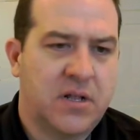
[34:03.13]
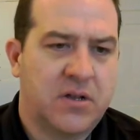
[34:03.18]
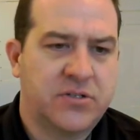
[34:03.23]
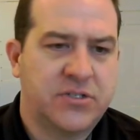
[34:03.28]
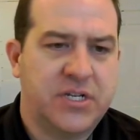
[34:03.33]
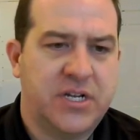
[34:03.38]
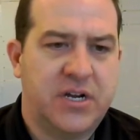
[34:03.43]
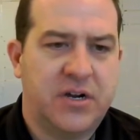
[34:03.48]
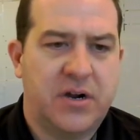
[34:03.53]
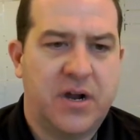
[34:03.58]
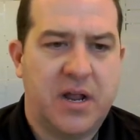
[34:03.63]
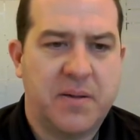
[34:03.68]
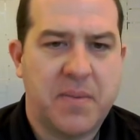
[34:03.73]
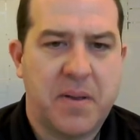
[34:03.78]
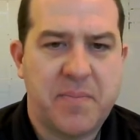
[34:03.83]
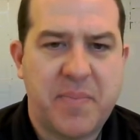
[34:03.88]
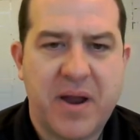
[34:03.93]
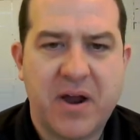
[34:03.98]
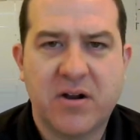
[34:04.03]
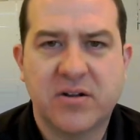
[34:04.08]
a year and my
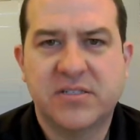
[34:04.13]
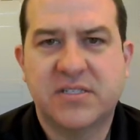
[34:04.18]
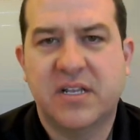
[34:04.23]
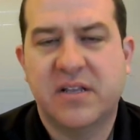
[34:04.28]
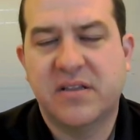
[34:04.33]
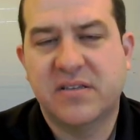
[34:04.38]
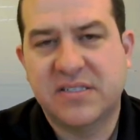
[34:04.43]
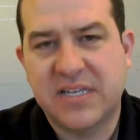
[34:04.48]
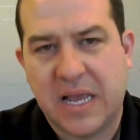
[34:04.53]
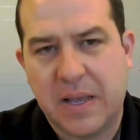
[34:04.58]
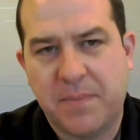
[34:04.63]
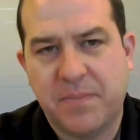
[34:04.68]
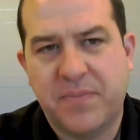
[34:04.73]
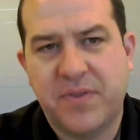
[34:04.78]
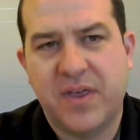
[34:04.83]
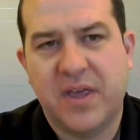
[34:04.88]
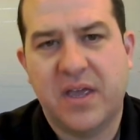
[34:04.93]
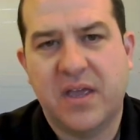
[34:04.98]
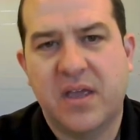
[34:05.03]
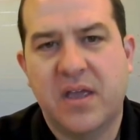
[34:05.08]
parents did the same
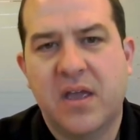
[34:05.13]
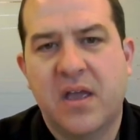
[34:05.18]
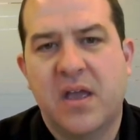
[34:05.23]
thing,